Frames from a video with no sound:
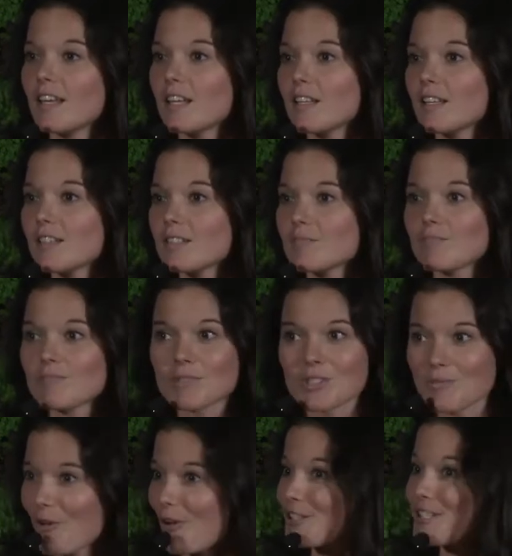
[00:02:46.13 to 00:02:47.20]
in
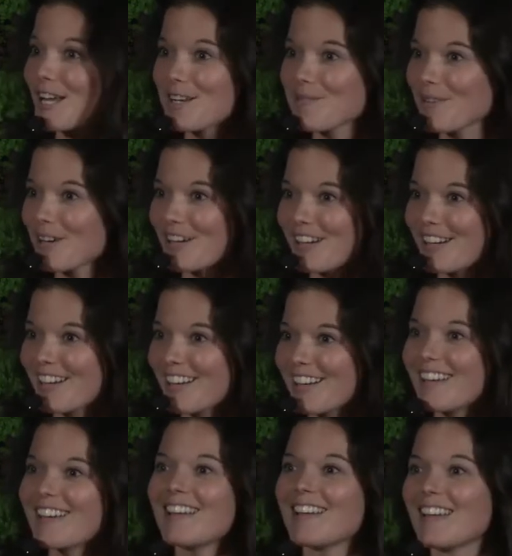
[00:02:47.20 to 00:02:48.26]
small town
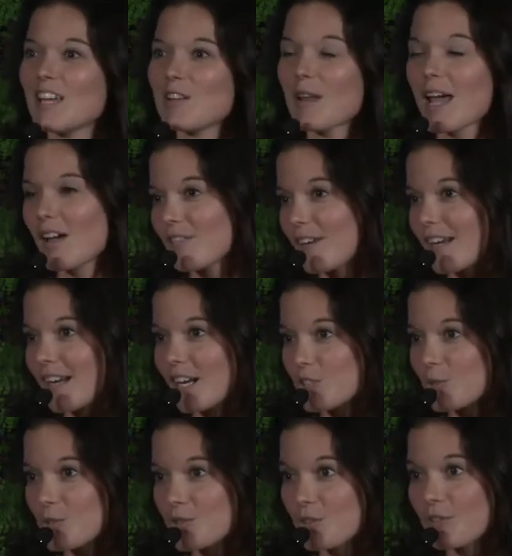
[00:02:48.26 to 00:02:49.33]
America and having an
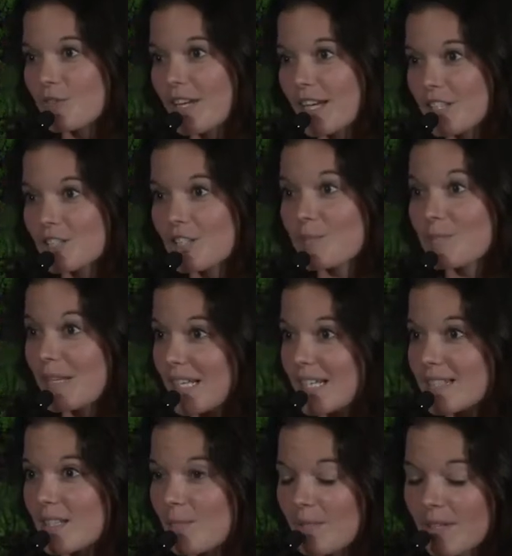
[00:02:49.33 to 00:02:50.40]
actual certification and
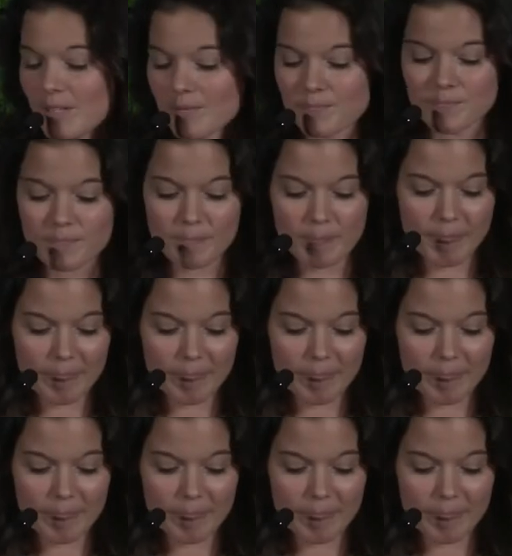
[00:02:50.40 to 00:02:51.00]
meaning something.